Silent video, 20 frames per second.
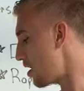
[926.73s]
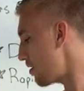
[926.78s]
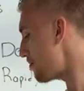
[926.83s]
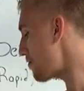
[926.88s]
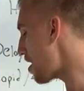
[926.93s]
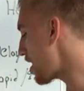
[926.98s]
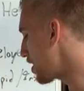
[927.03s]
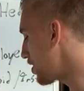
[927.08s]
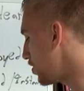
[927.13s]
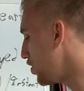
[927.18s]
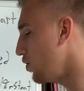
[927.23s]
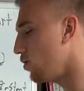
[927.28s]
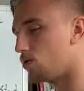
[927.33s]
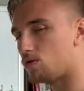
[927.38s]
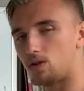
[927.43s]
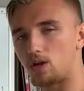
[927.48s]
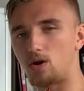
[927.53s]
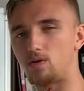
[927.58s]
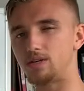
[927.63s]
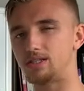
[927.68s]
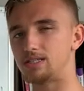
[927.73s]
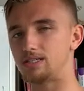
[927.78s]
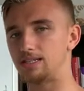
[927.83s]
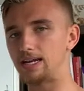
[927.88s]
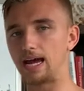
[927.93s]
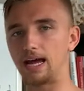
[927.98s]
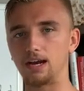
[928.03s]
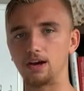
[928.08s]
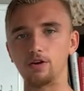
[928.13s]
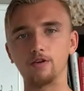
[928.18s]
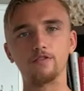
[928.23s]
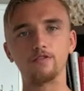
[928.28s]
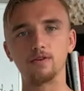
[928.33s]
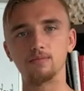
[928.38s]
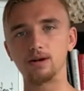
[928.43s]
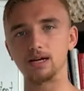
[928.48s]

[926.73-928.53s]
My new lowest standard for